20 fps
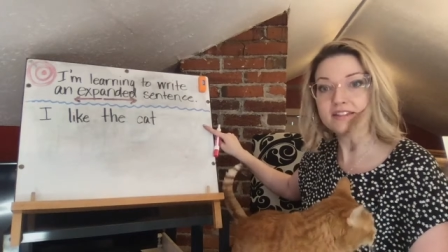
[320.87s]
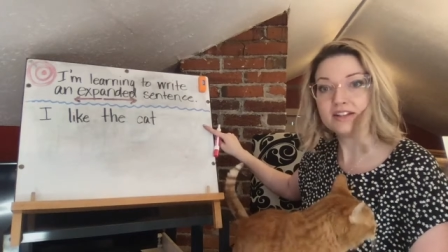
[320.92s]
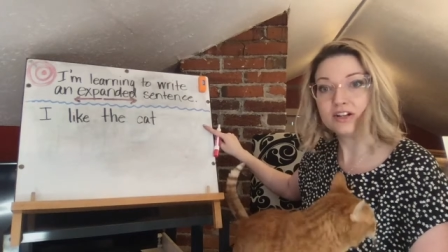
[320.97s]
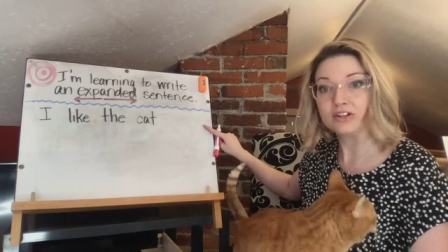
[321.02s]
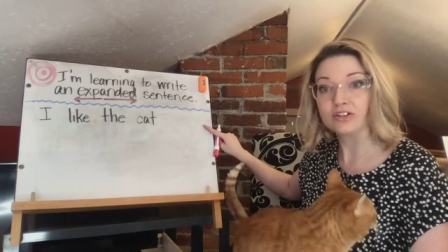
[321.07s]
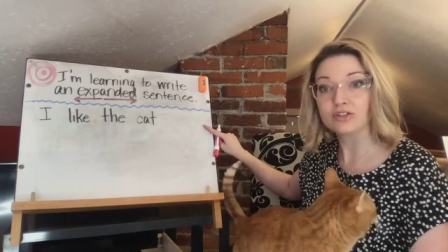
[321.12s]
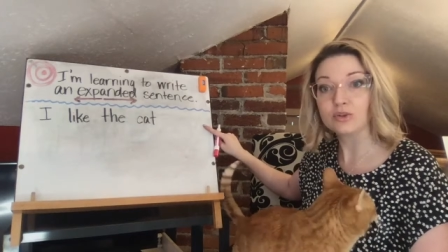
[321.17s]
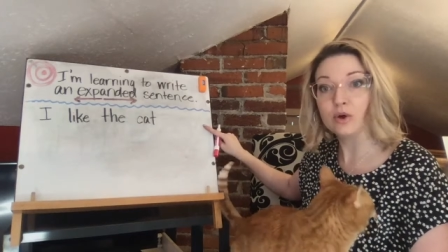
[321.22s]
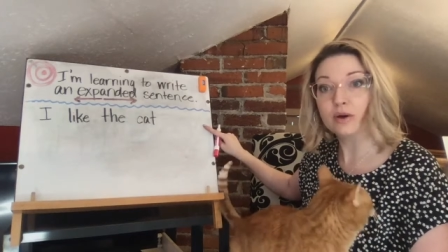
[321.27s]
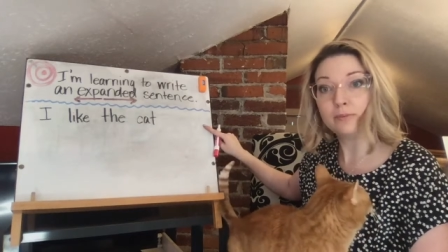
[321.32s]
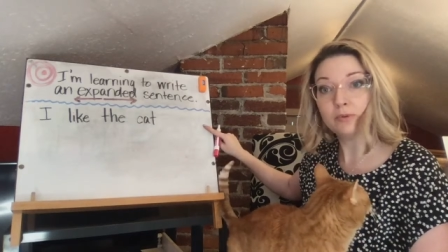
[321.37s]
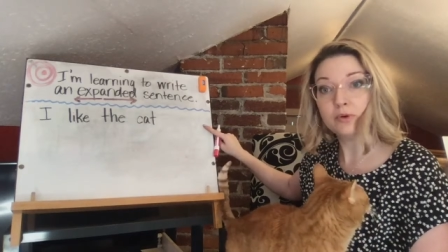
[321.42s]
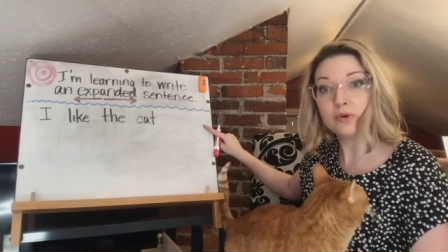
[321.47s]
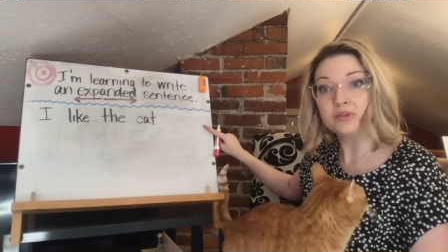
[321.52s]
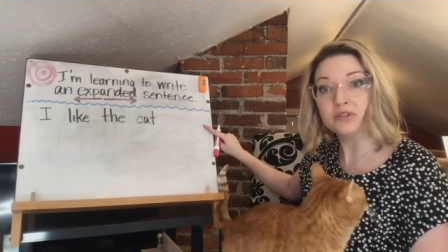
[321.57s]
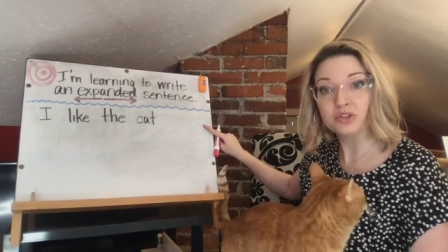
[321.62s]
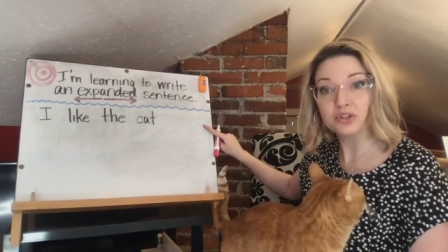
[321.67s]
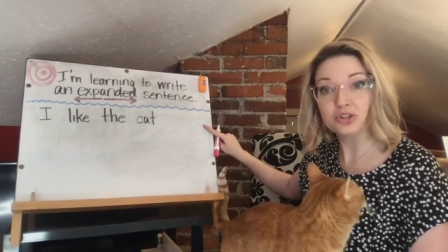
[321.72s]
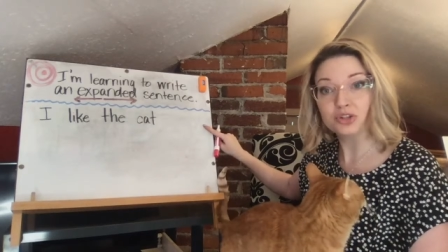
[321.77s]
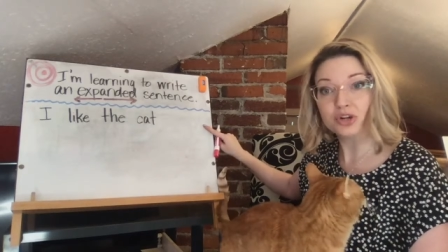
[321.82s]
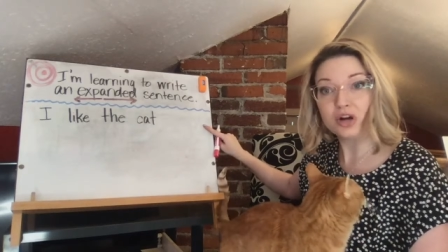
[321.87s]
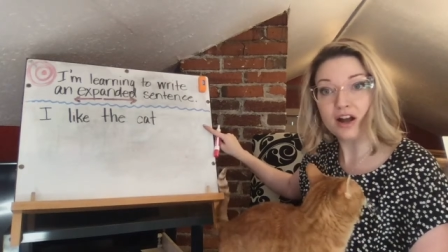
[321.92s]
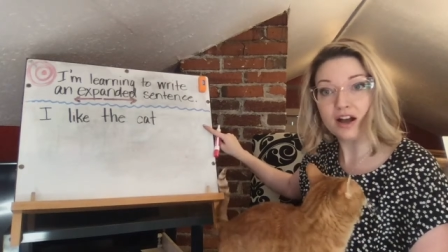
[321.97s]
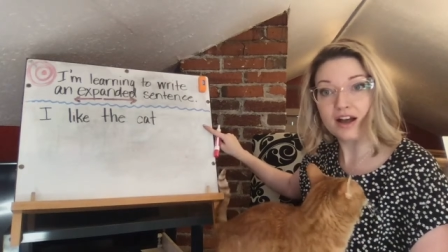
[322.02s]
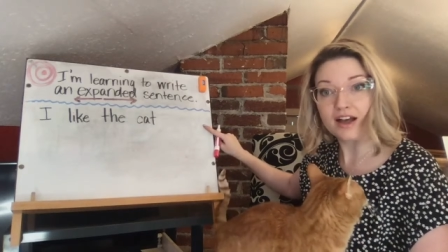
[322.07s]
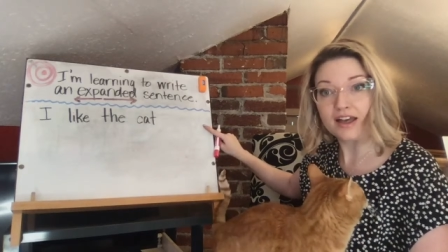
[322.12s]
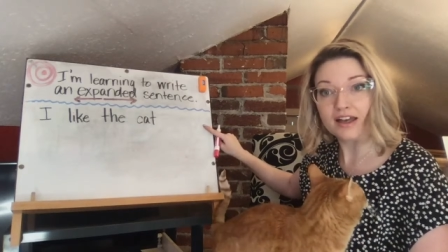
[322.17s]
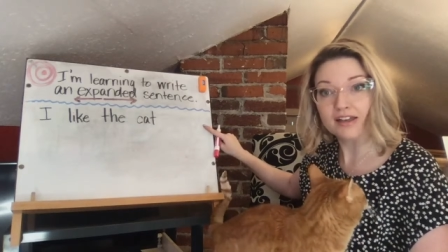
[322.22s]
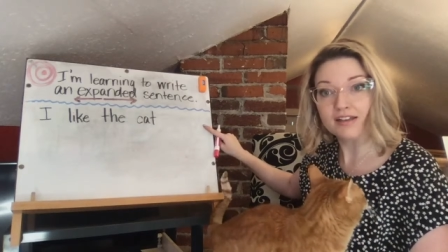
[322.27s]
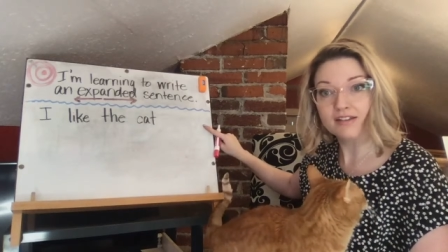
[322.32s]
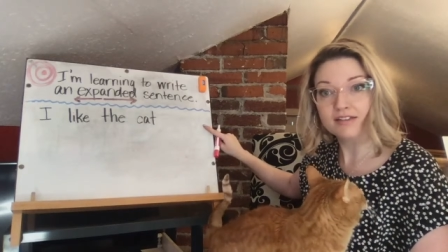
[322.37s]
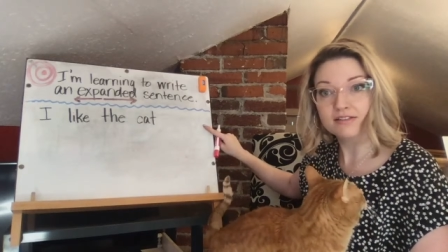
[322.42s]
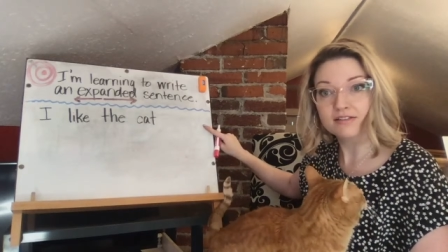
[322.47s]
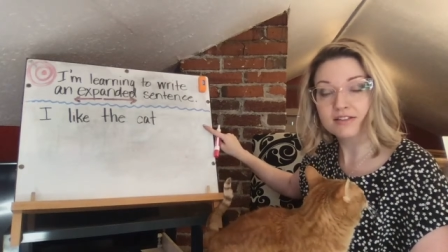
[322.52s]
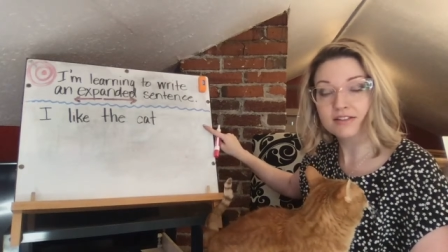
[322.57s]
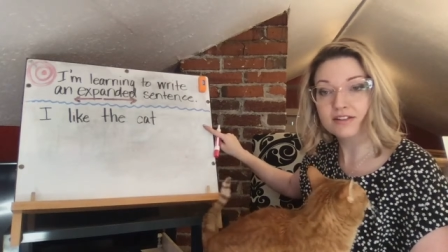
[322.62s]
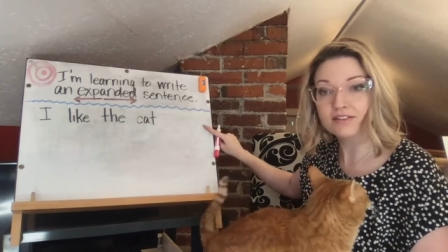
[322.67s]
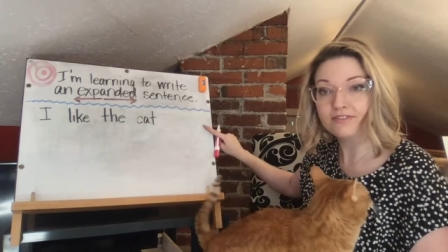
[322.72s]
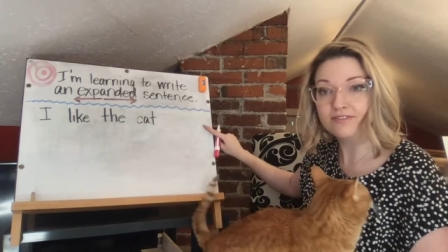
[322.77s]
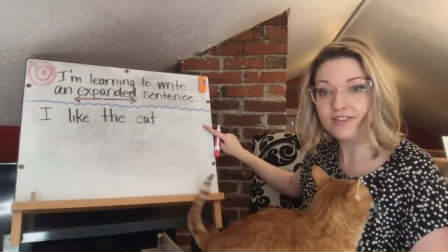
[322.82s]
here, so I'm going to try
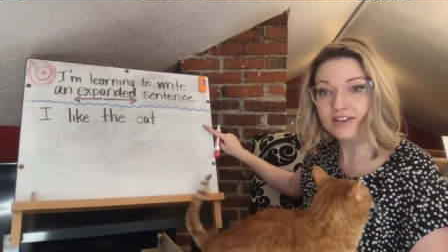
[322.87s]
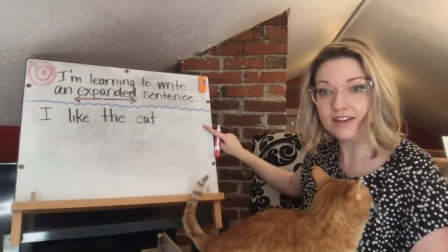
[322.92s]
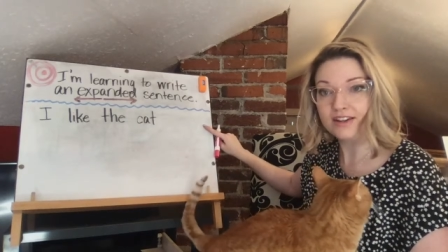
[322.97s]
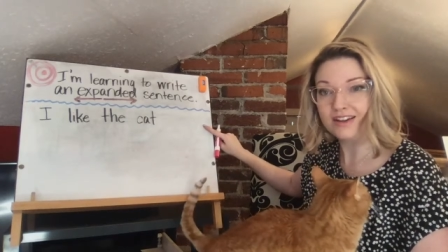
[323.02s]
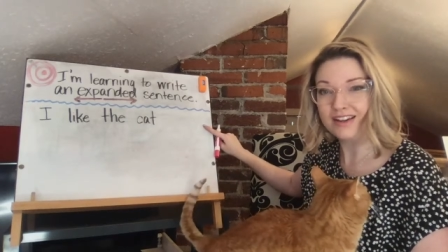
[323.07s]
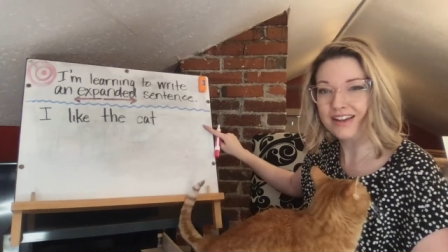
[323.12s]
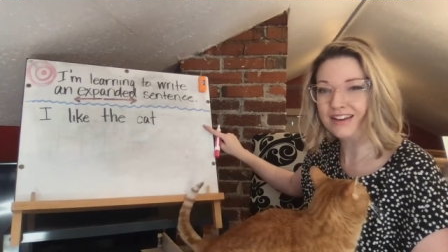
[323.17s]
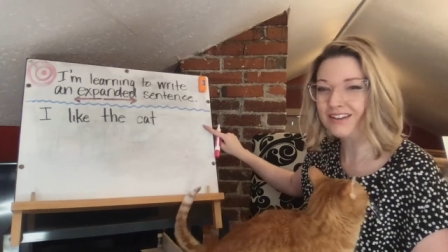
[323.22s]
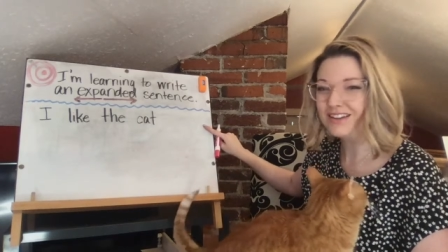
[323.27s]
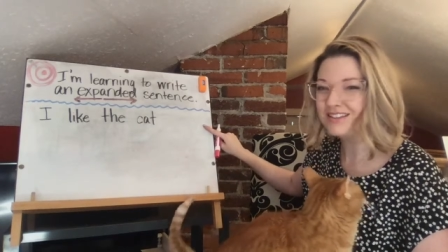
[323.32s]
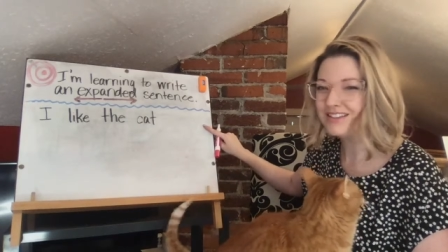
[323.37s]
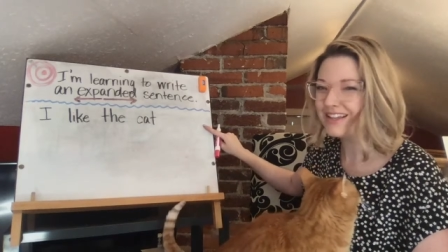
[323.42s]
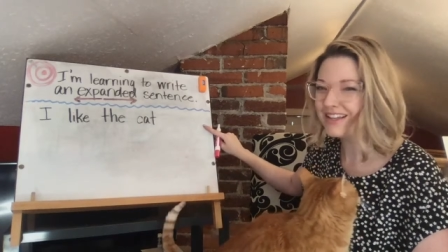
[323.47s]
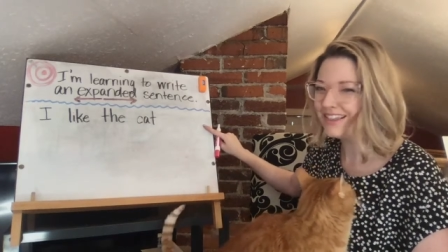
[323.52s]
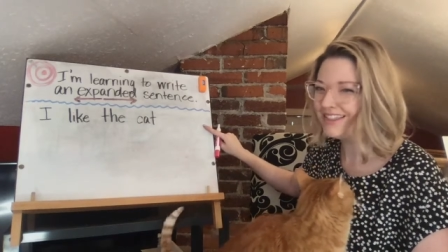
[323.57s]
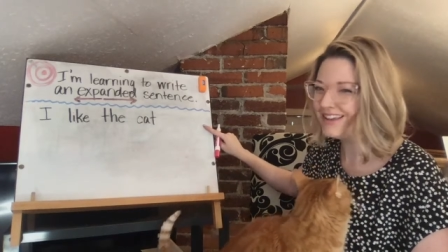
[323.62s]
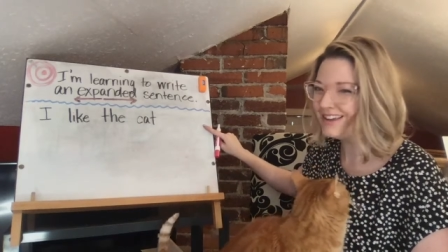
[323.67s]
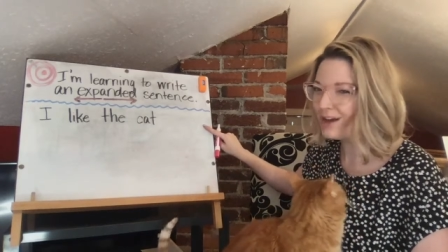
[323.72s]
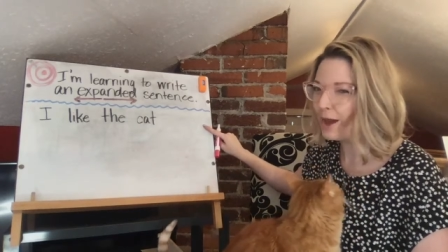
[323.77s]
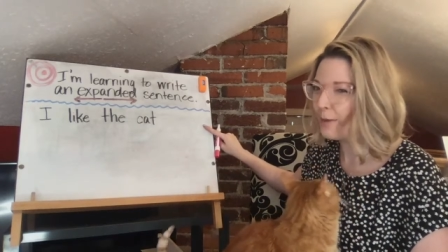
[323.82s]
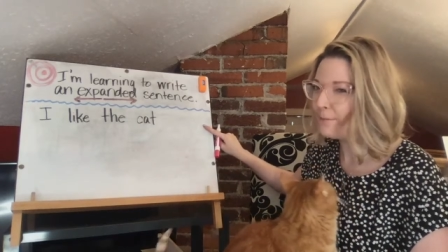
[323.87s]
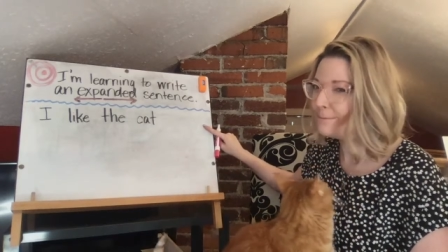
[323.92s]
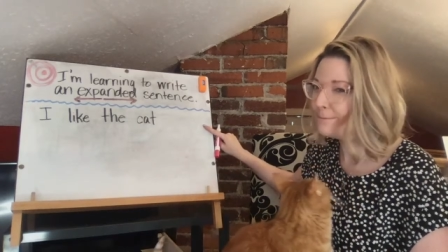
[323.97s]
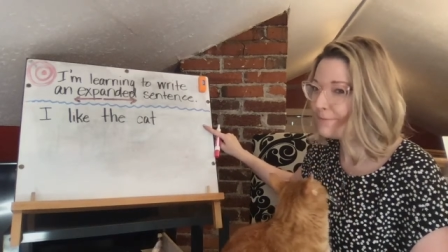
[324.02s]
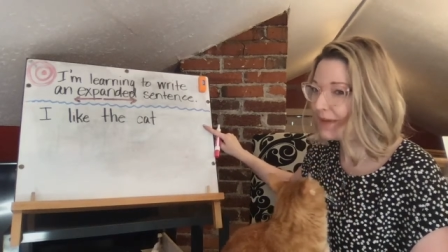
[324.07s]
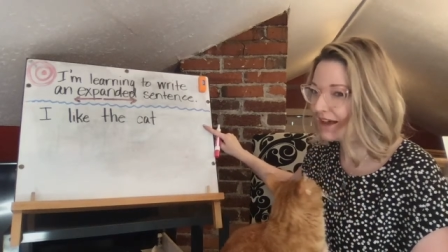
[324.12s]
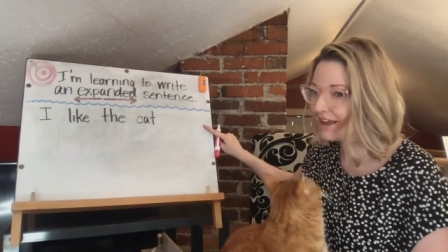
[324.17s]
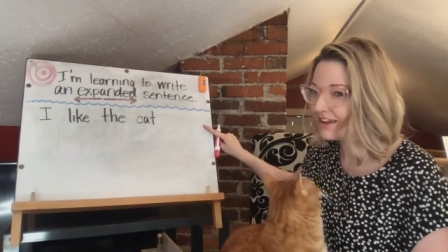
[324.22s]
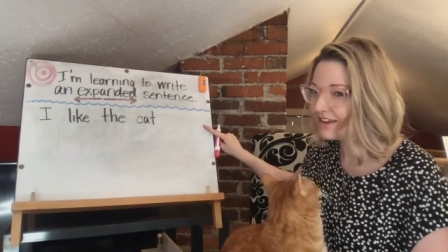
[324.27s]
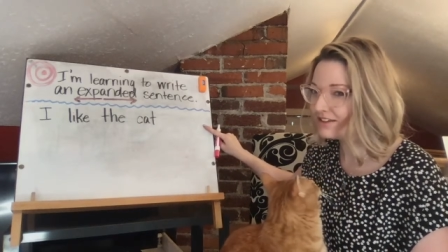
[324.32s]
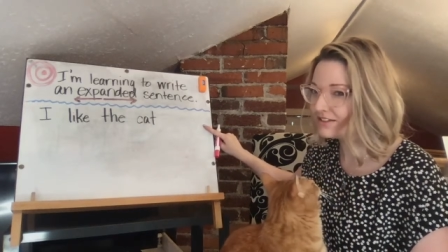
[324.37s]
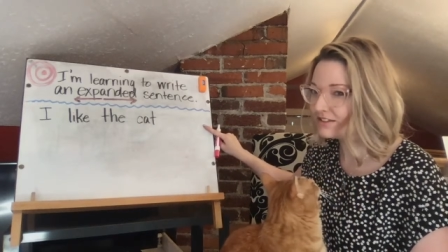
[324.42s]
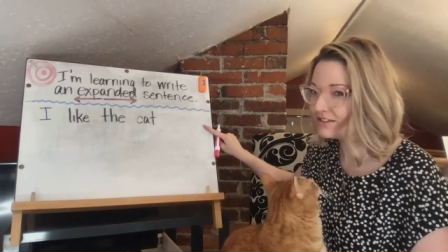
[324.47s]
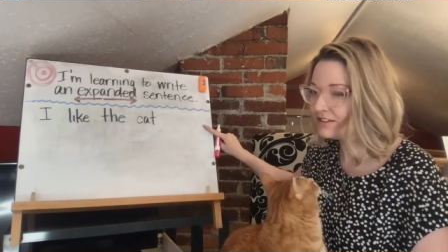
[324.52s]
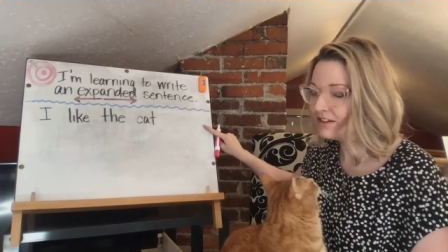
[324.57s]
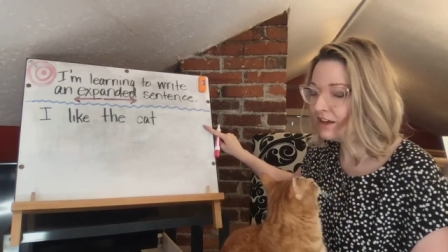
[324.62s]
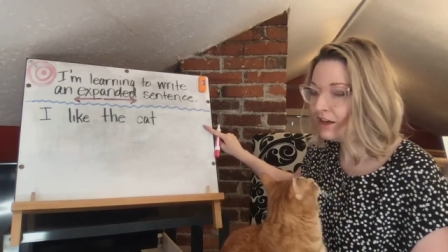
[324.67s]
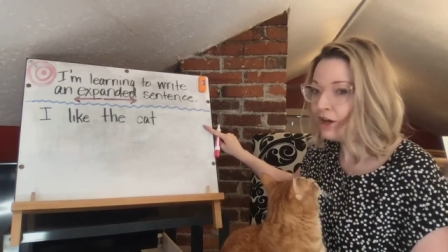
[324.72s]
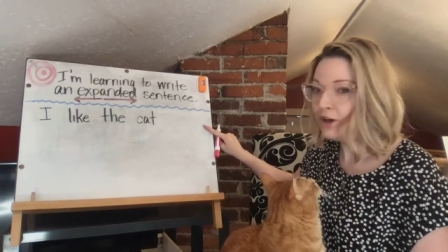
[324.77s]
to fit it in because I think I might.